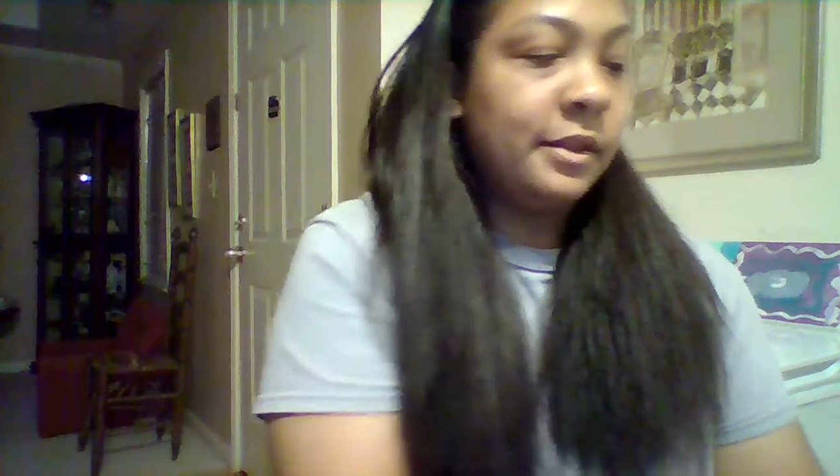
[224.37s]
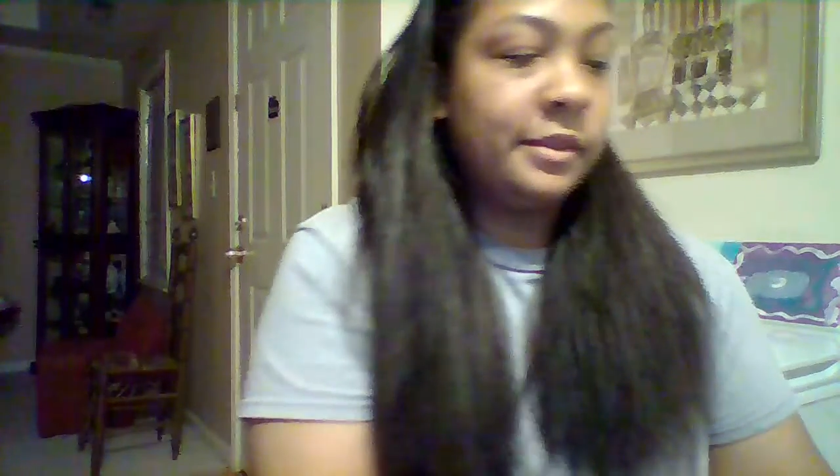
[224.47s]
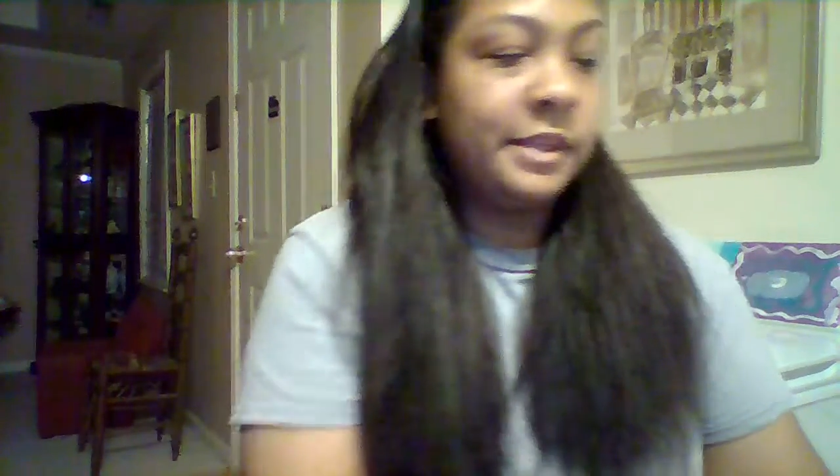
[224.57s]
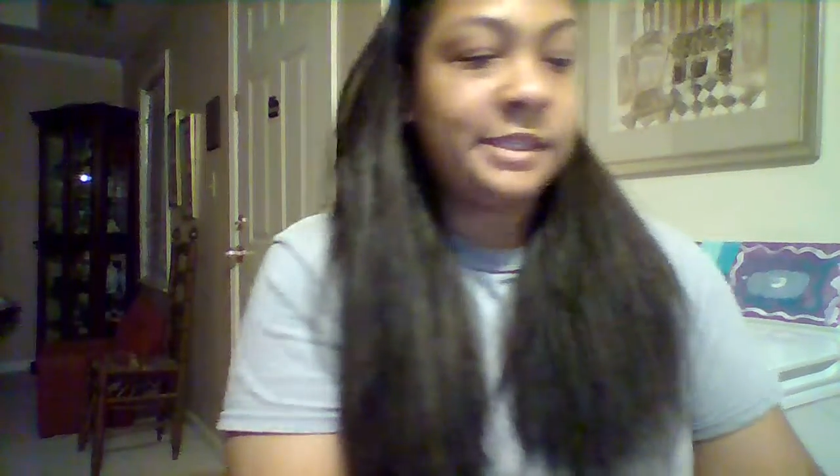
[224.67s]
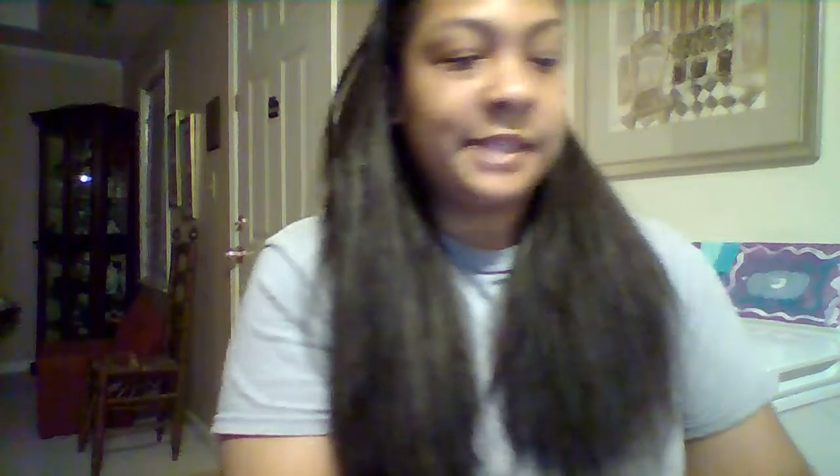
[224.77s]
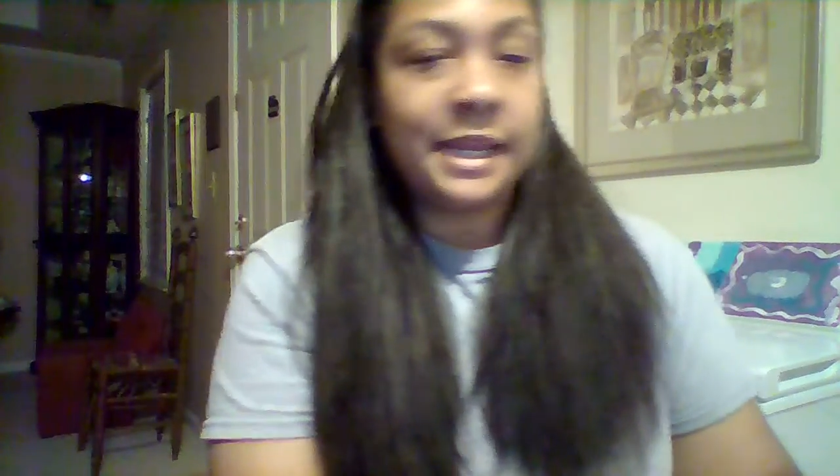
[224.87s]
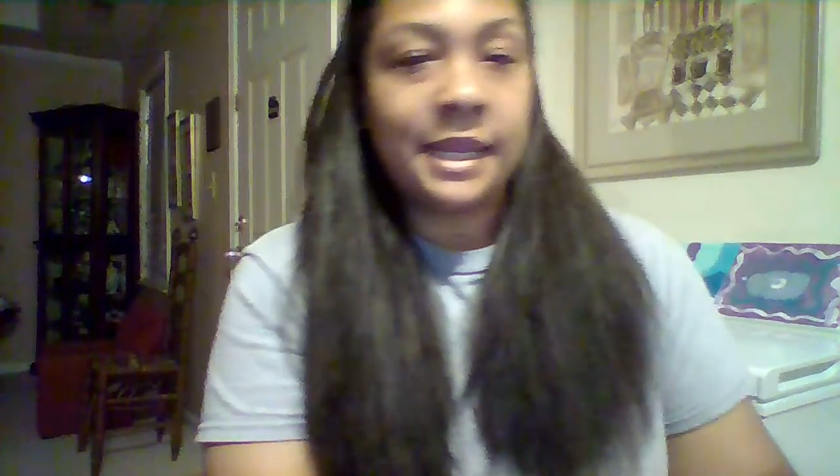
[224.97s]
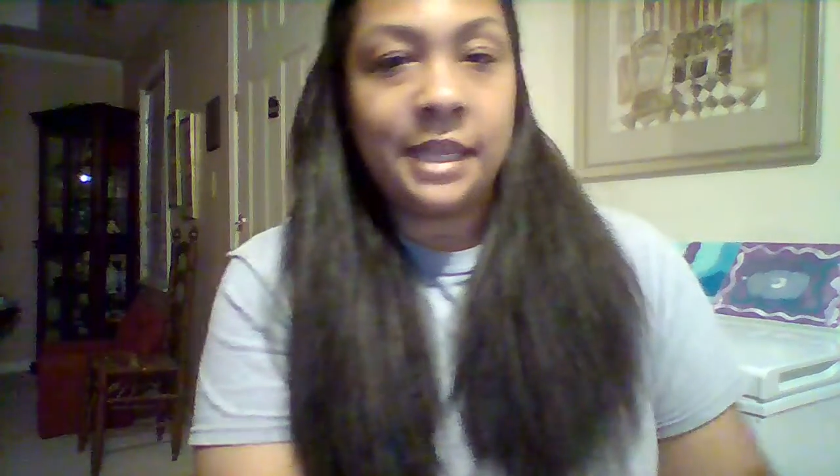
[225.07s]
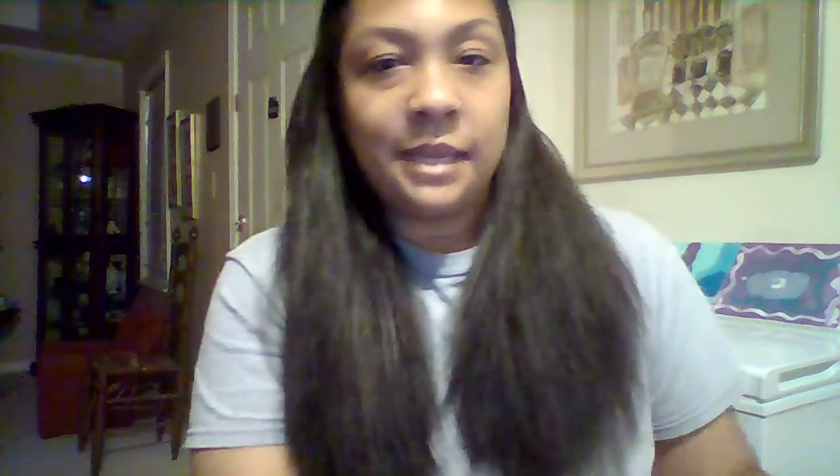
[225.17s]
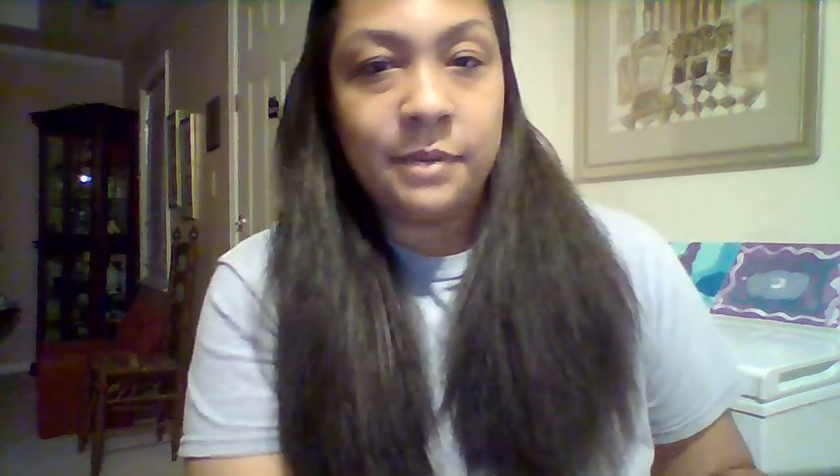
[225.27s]
The second
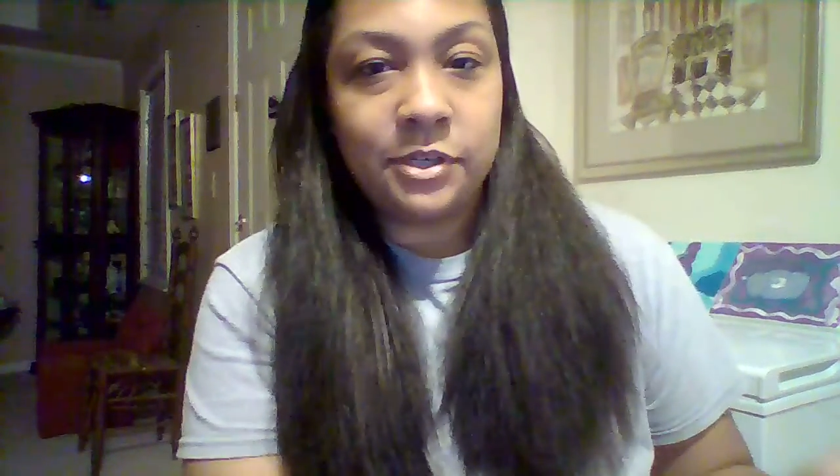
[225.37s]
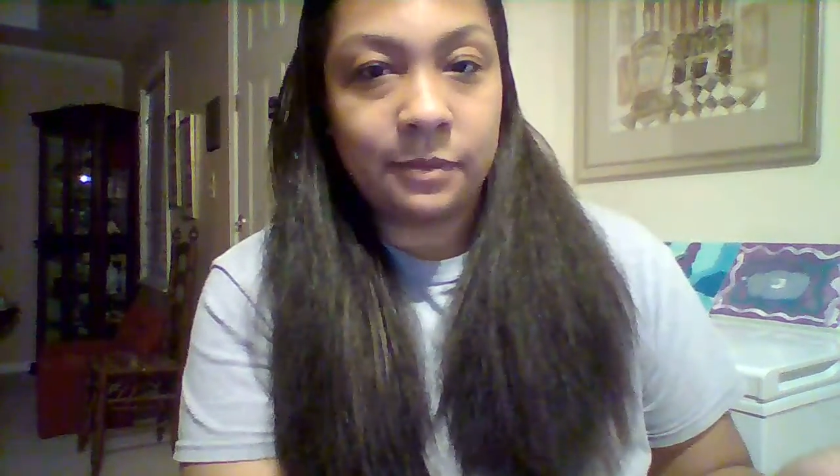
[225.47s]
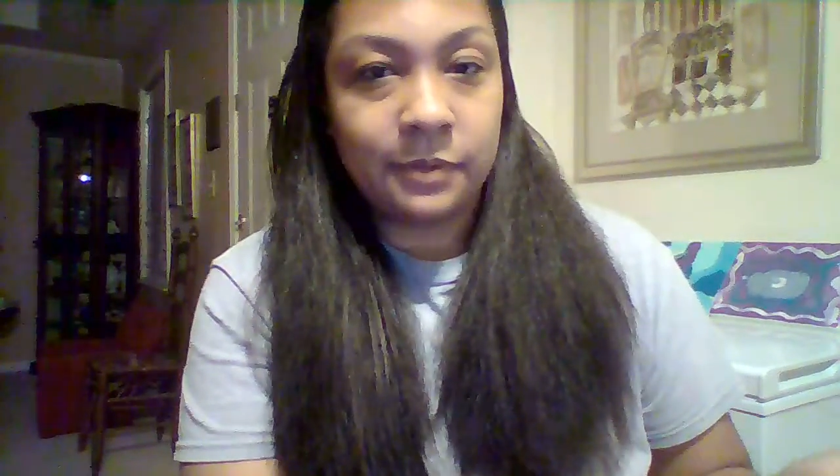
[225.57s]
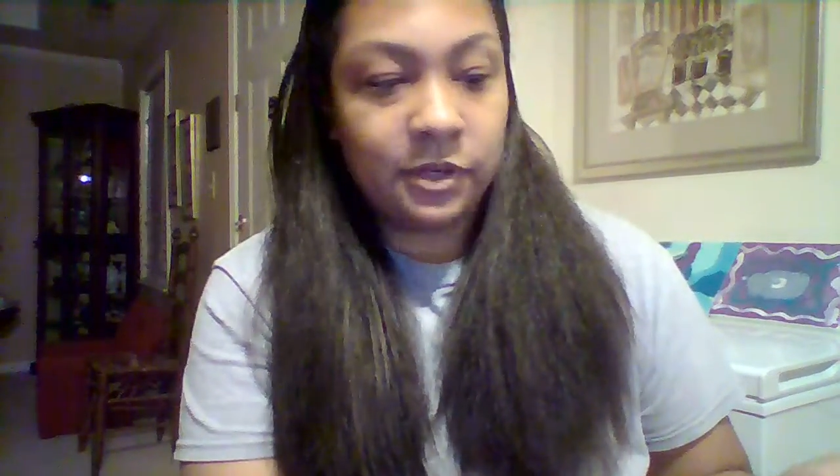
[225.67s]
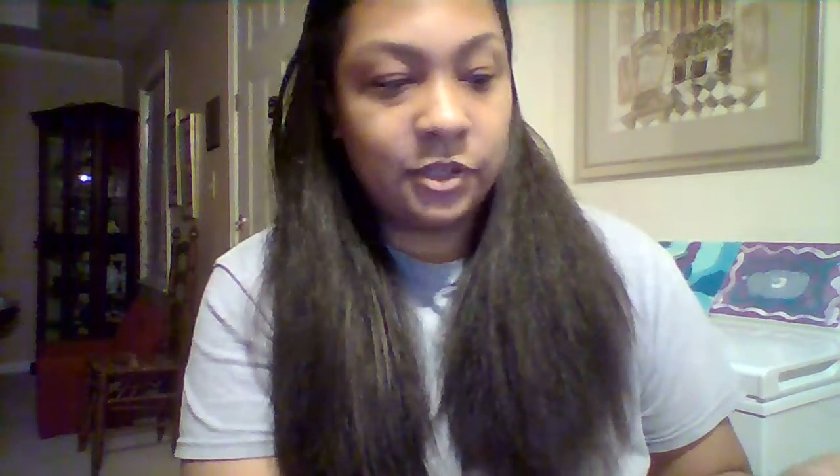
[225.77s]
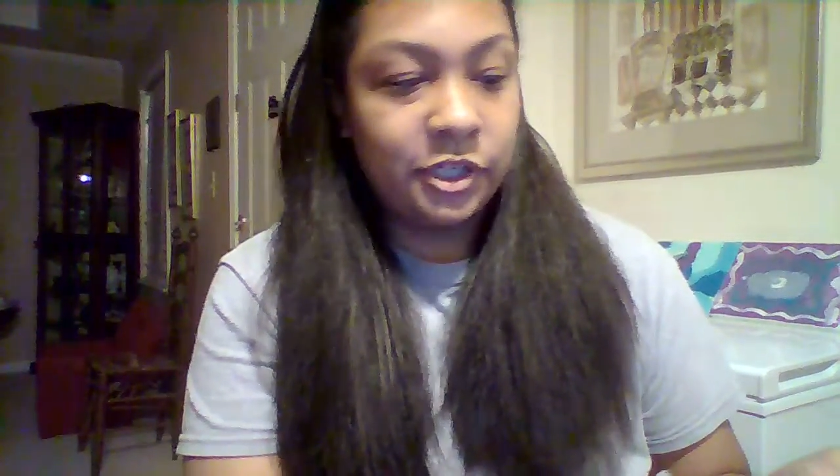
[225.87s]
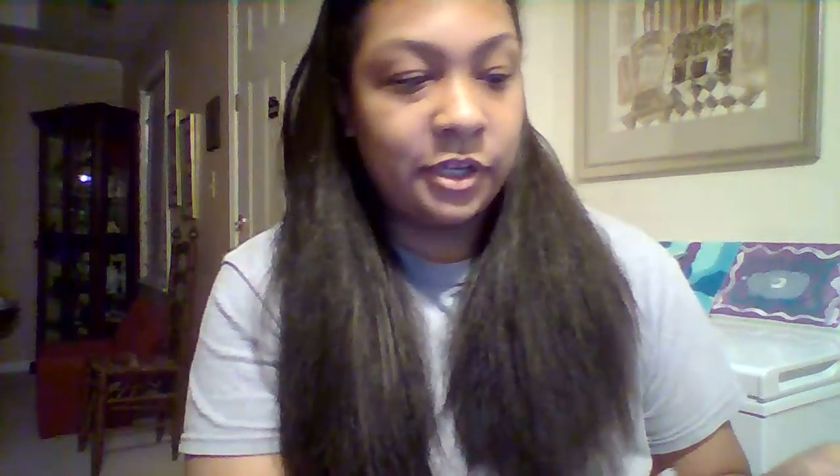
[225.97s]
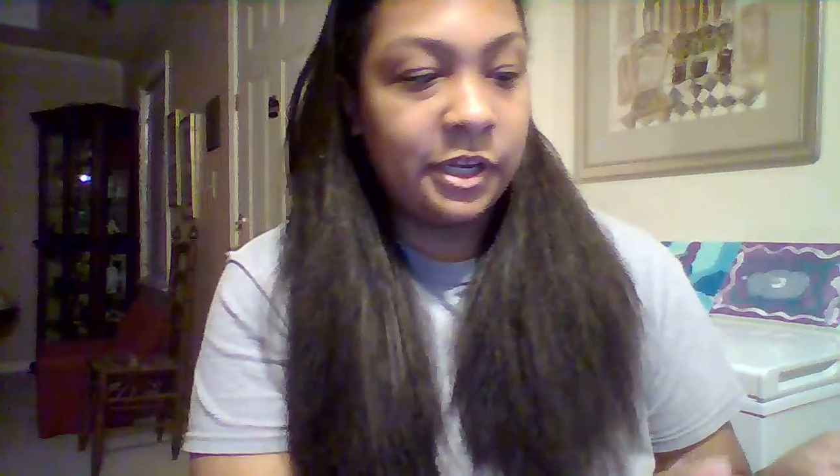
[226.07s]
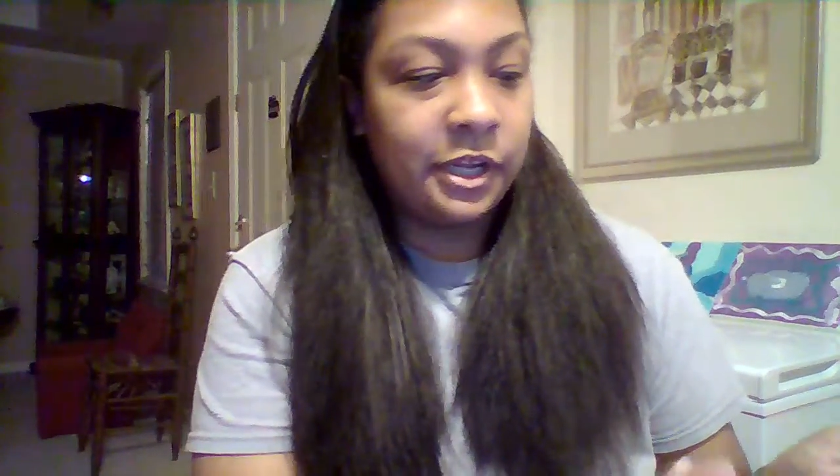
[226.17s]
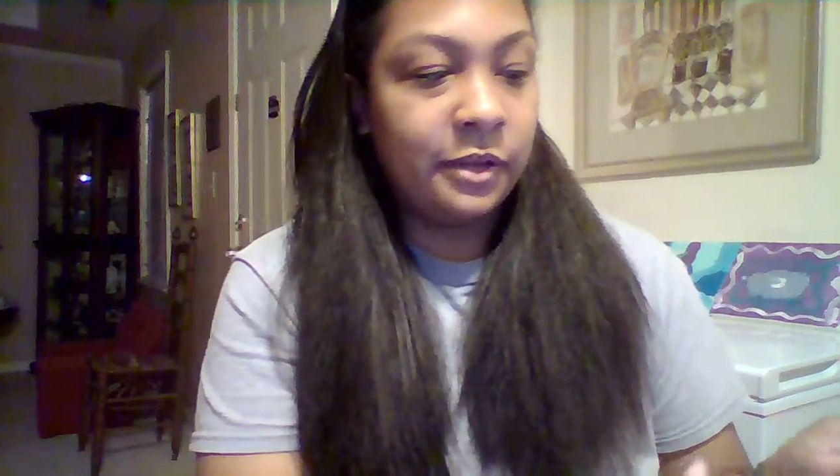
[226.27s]
image I'm going to show
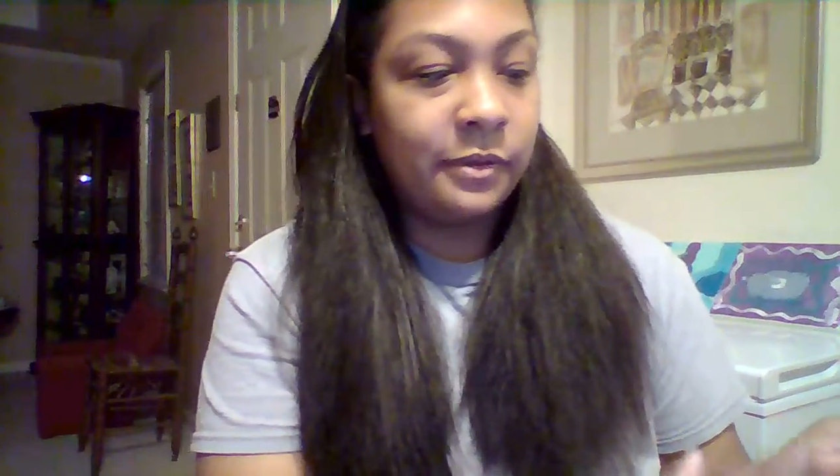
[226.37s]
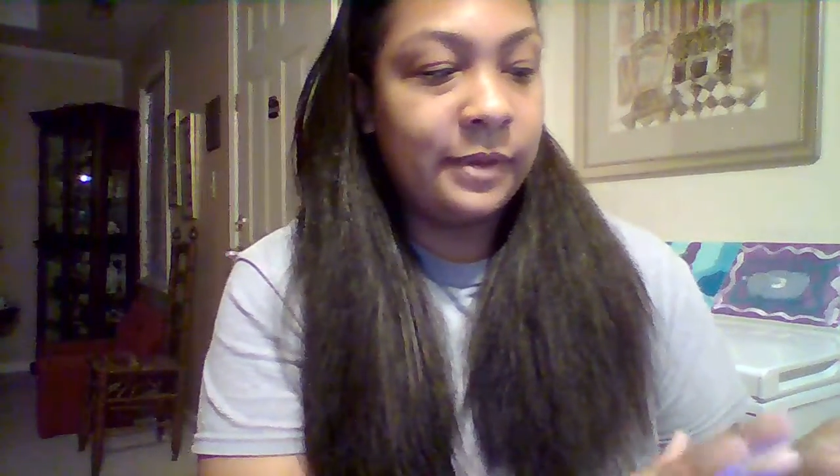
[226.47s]
you